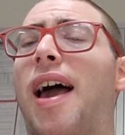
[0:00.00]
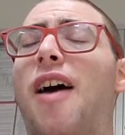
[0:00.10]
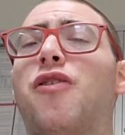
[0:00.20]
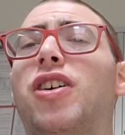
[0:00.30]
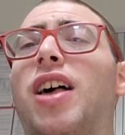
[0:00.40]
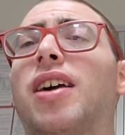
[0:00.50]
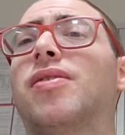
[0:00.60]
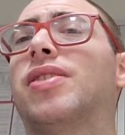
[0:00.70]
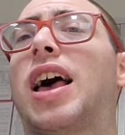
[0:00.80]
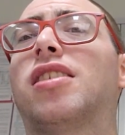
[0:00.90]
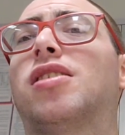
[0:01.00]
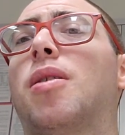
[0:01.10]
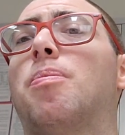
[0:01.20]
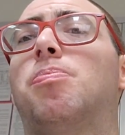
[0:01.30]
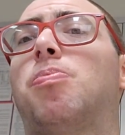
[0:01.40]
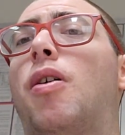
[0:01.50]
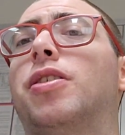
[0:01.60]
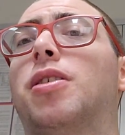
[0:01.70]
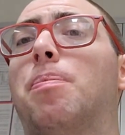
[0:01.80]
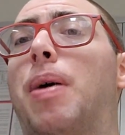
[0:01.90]
I feel like that's the
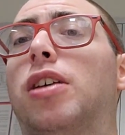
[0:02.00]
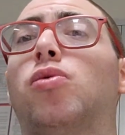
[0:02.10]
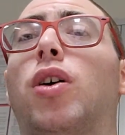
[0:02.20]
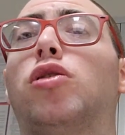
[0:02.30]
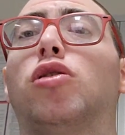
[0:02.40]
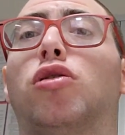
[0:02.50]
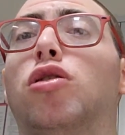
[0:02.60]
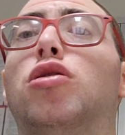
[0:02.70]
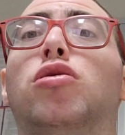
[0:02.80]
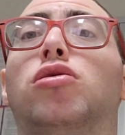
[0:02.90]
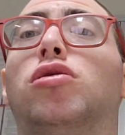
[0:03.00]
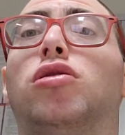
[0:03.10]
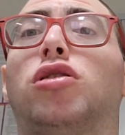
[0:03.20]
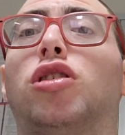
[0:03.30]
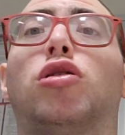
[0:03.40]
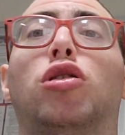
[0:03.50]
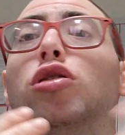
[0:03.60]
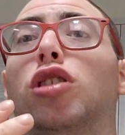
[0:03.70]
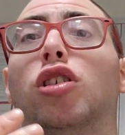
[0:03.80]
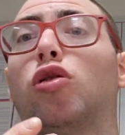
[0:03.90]
probably the best way to conclude
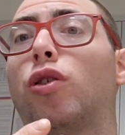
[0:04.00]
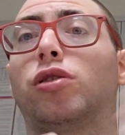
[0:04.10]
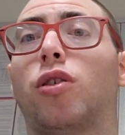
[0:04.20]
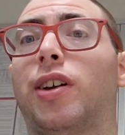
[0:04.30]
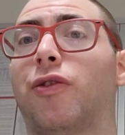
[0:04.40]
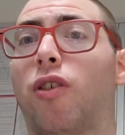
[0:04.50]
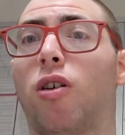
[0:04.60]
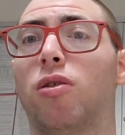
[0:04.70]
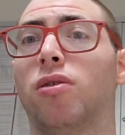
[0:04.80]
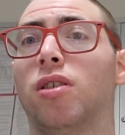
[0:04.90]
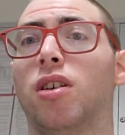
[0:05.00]
conclude the Toy Story 4.